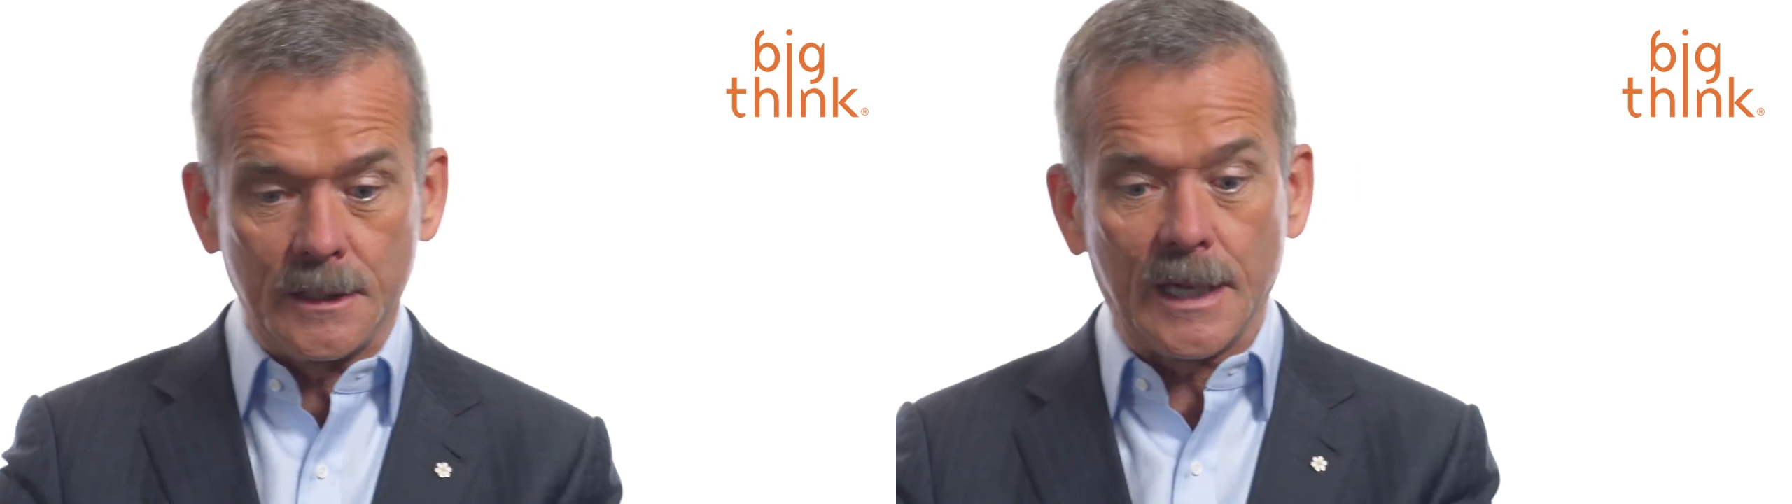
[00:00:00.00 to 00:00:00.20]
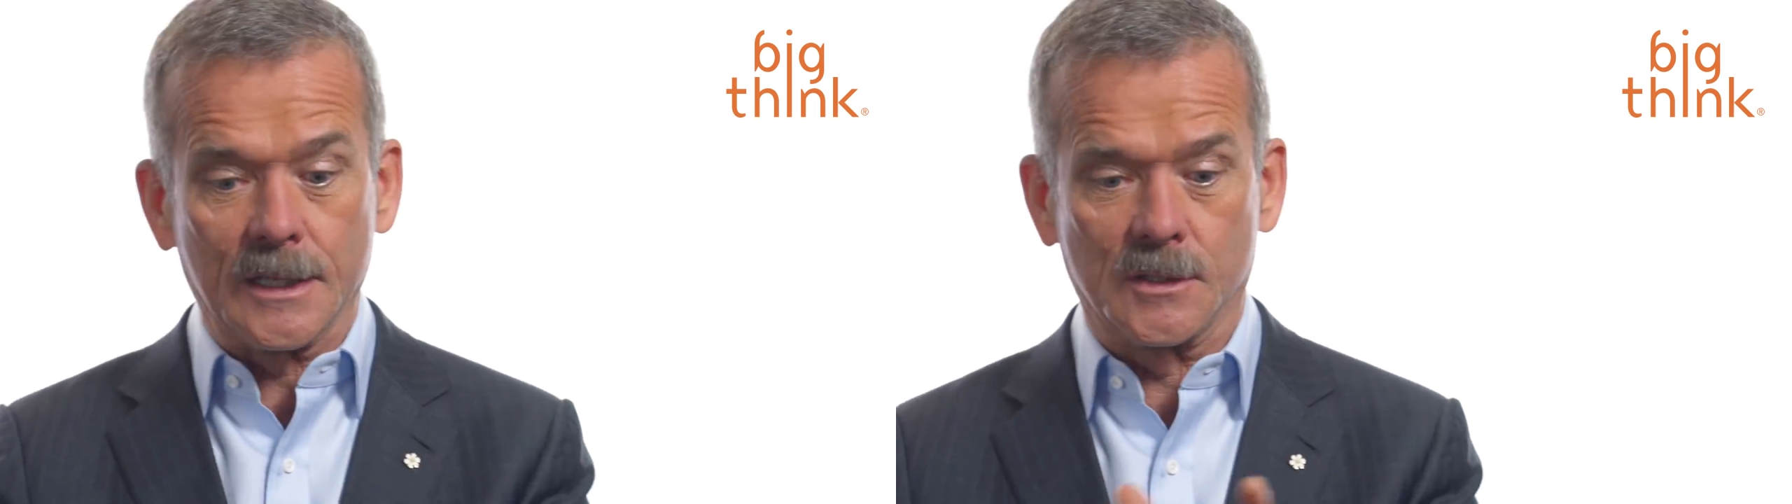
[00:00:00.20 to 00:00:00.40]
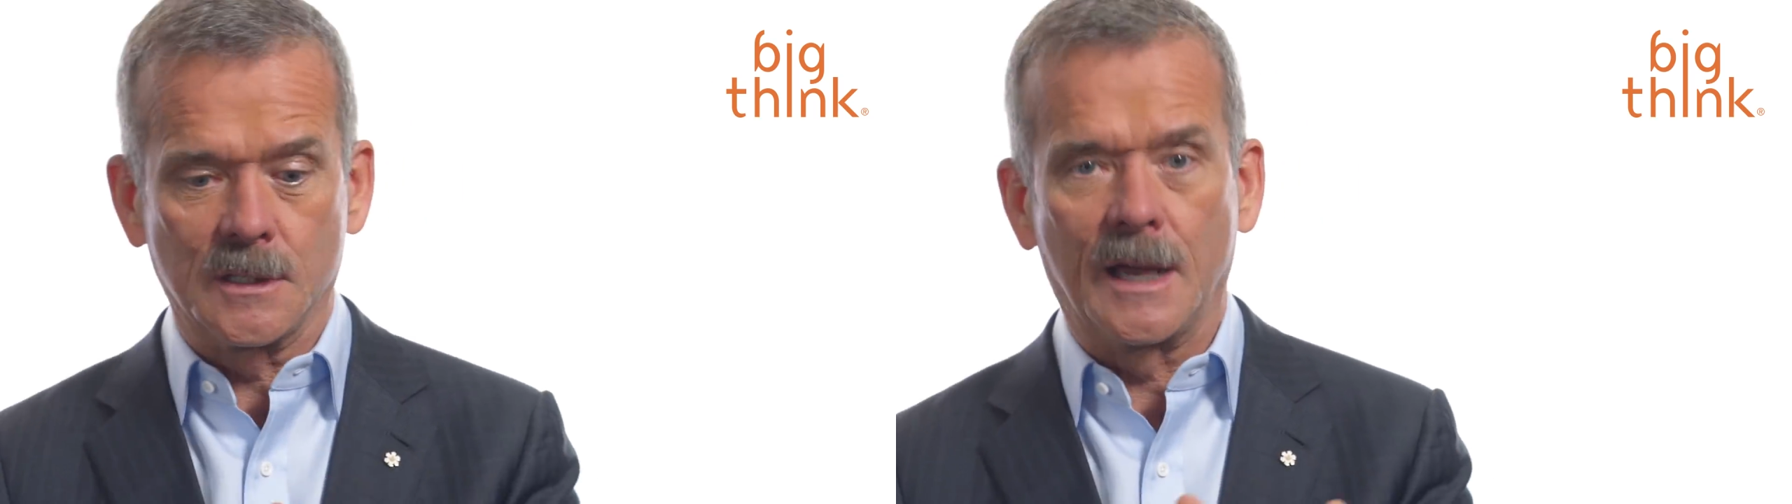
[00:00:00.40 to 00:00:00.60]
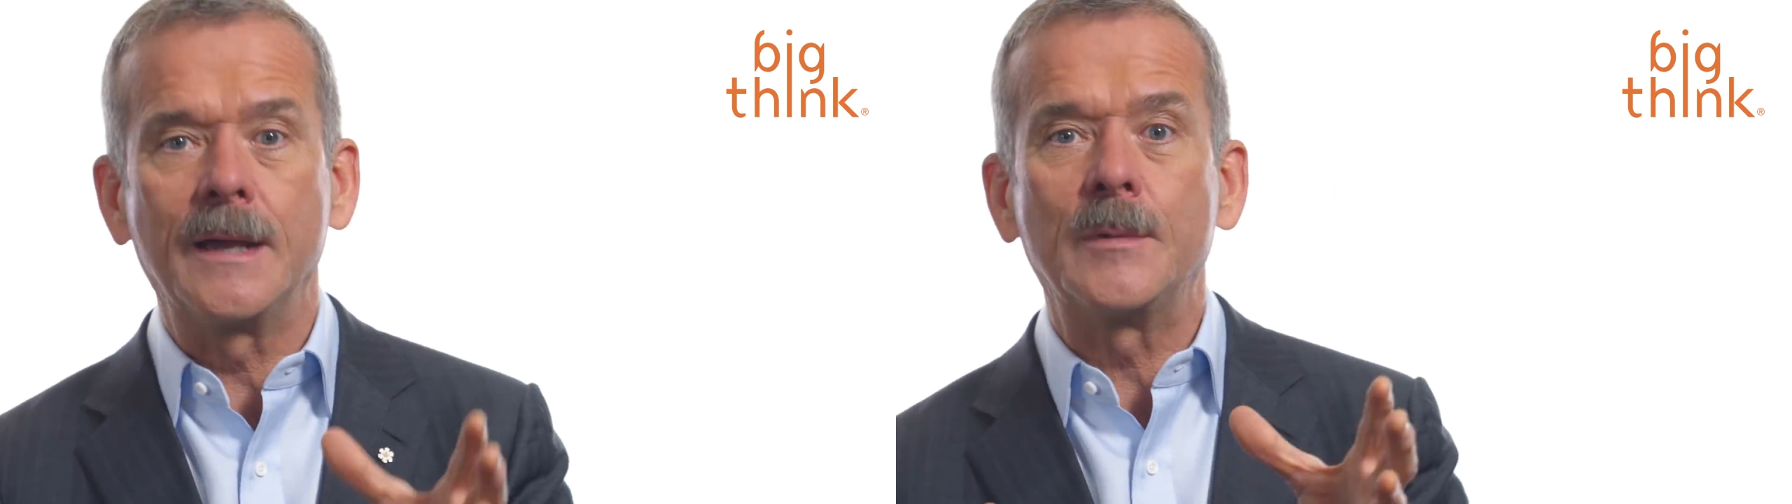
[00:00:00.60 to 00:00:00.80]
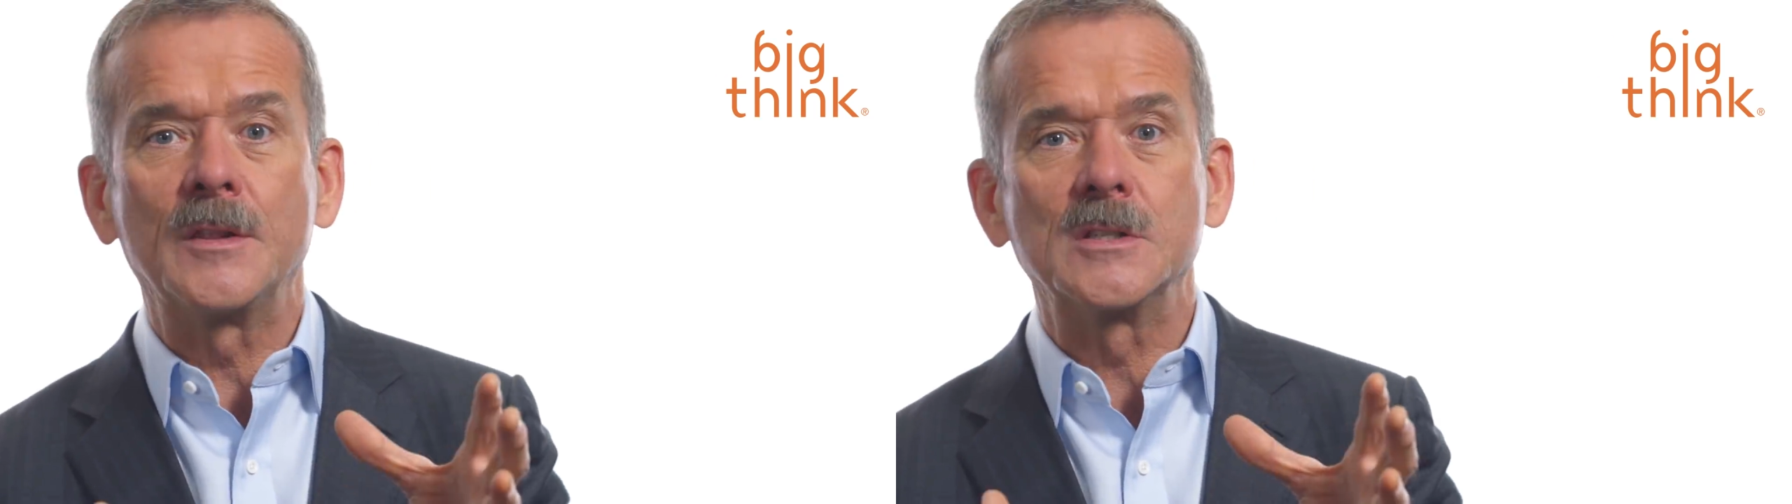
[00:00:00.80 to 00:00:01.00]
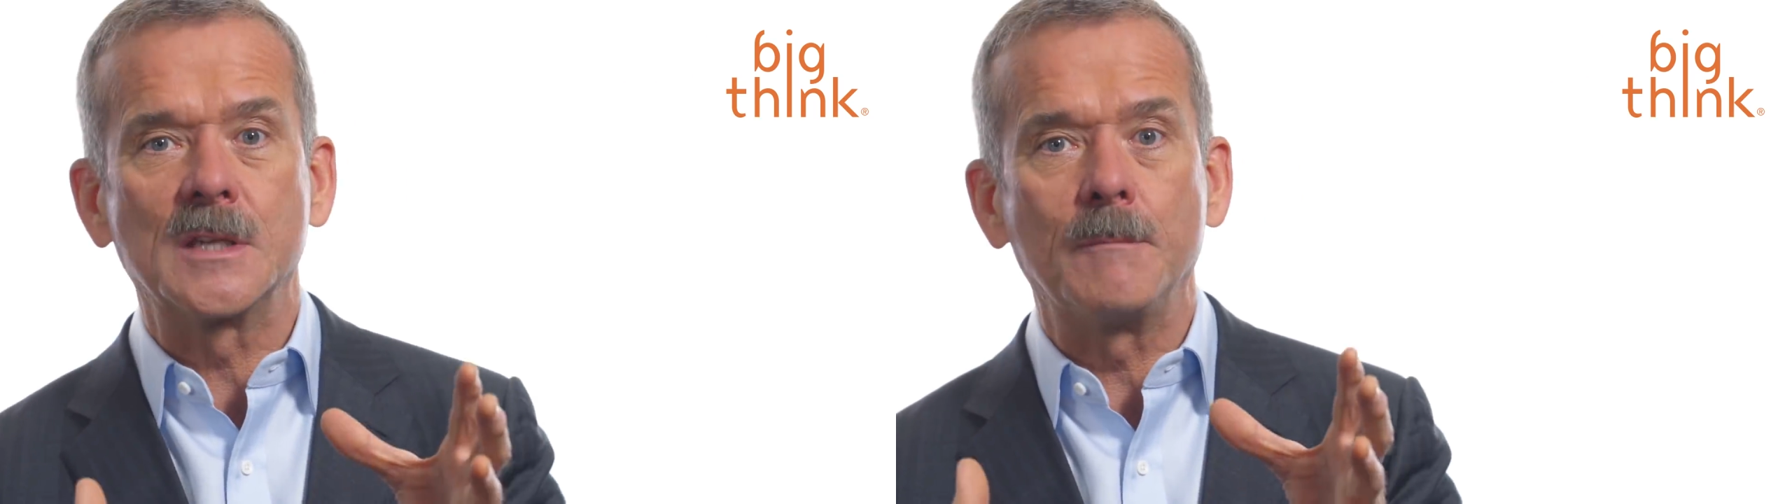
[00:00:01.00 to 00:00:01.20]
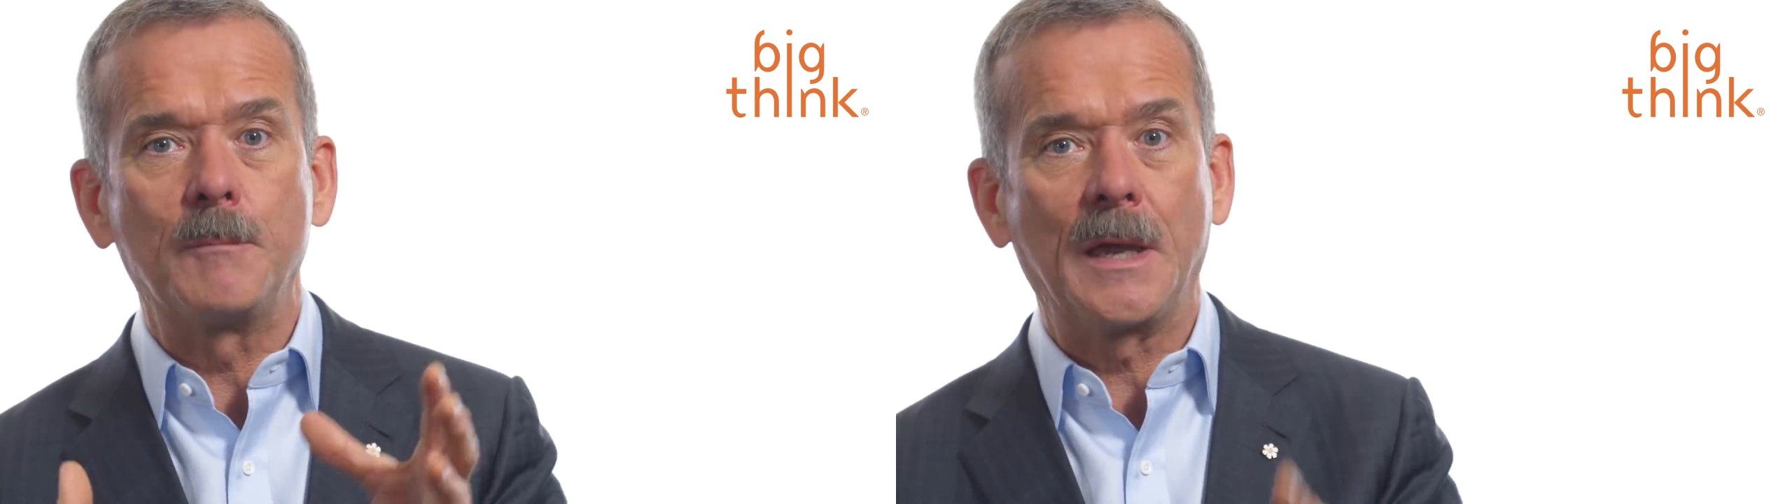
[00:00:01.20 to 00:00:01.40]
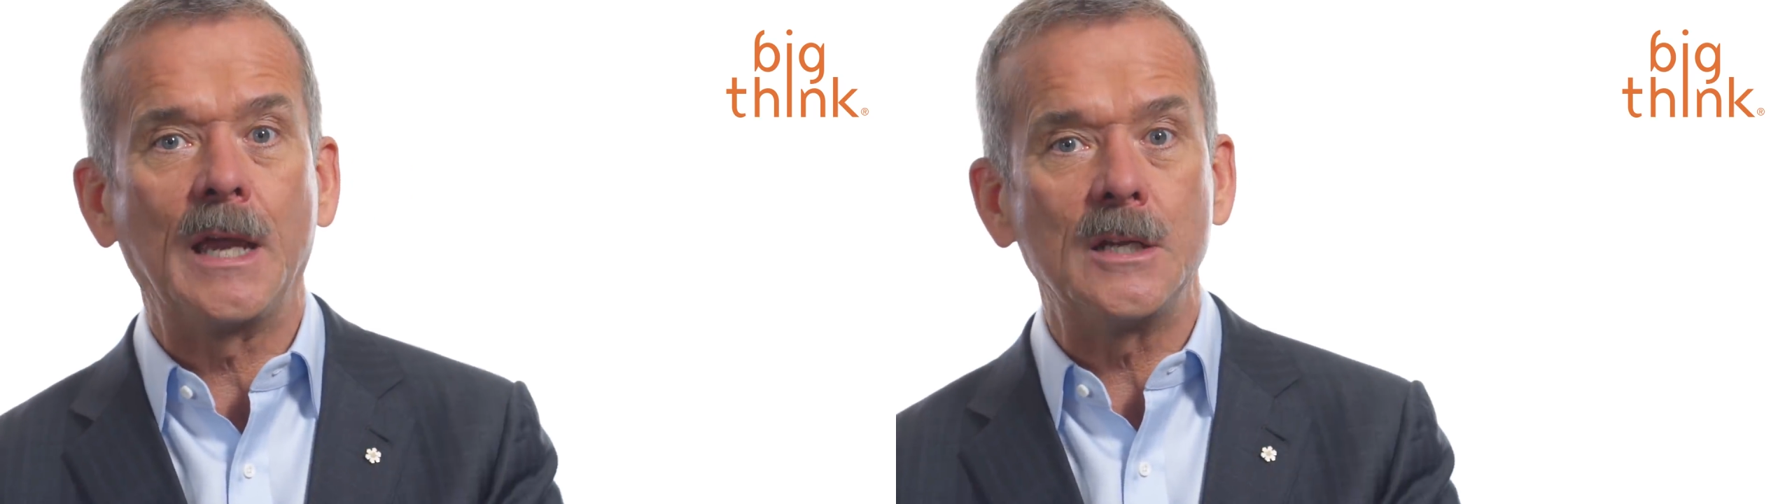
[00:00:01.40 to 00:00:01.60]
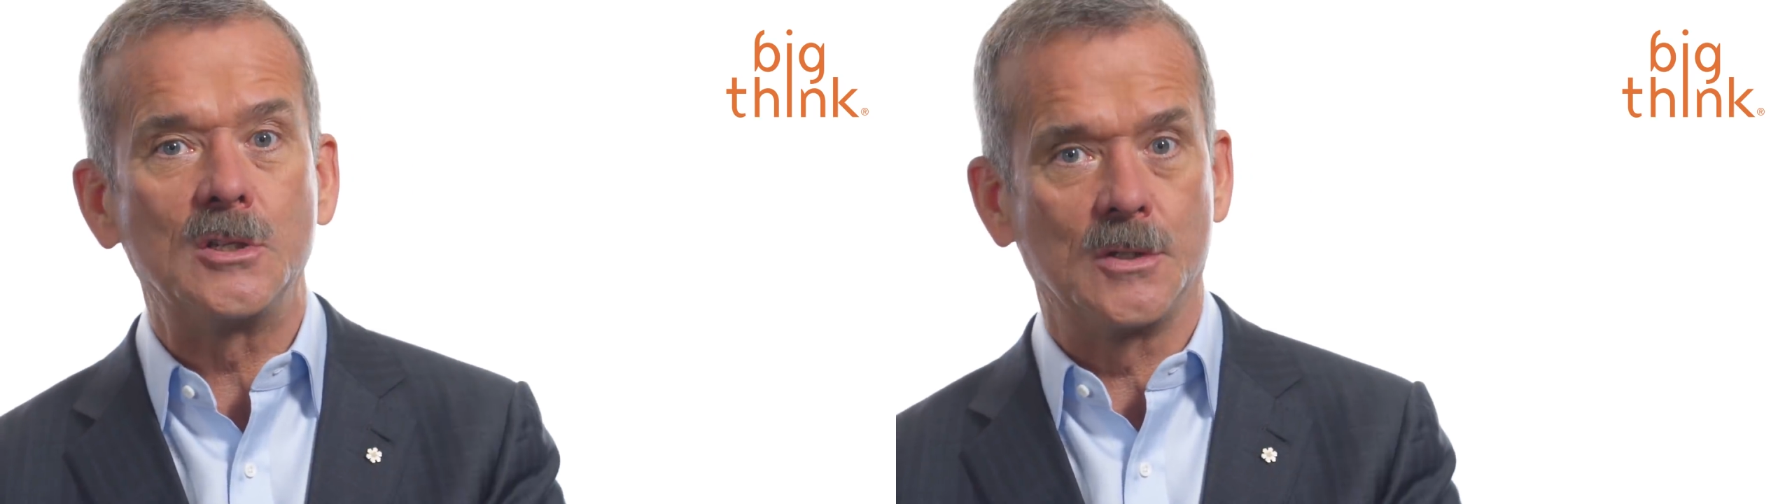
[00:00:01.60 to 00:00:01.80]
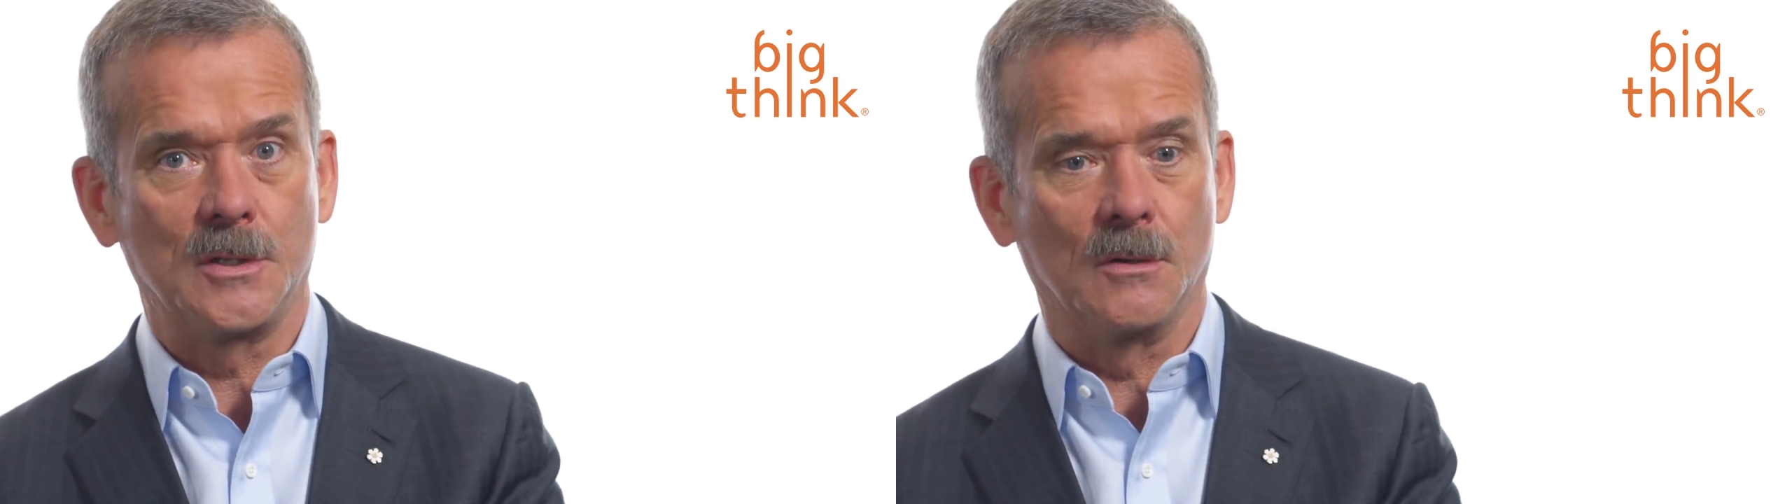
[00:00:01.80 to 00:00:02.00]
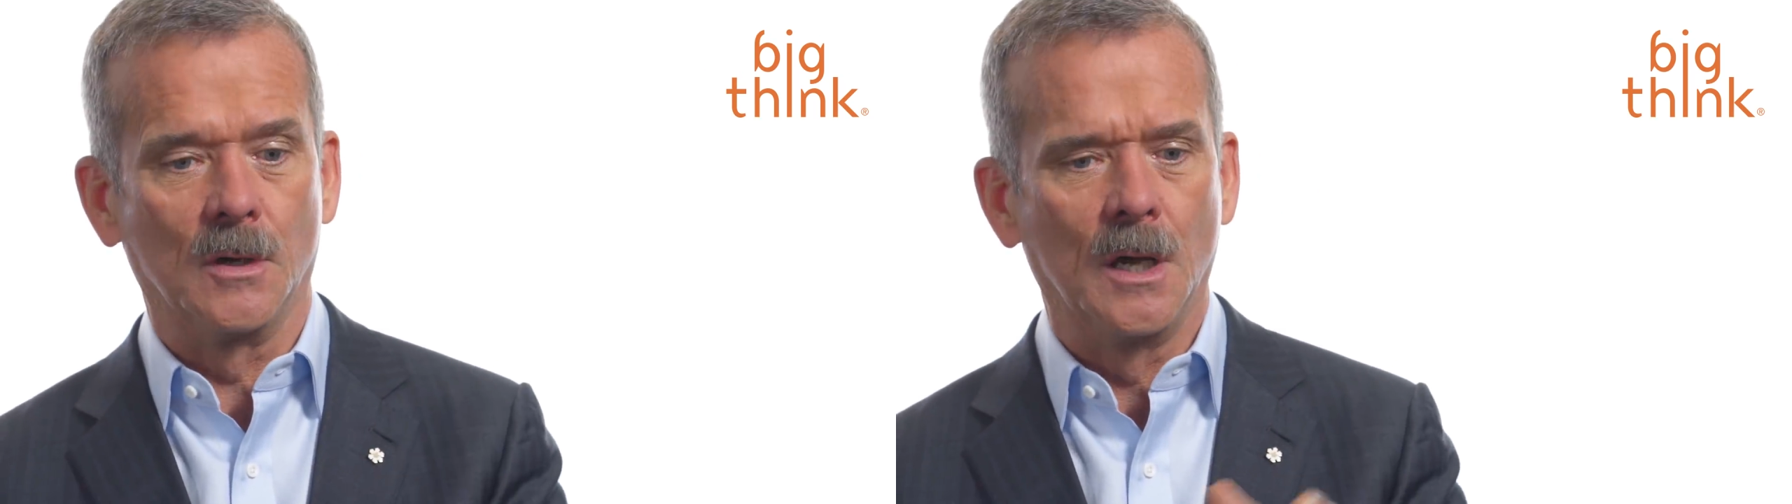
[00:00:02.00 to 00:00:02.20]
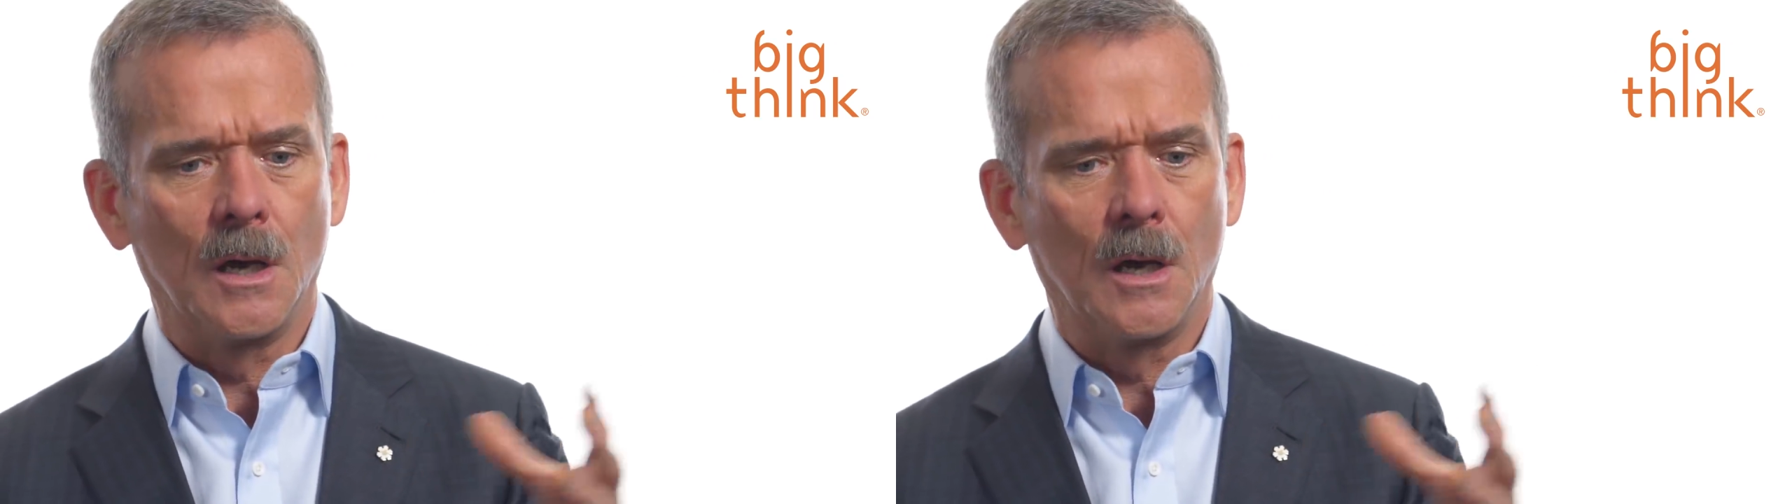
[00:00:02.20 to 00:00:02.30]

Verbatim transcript: Yes, I am on the same page as you.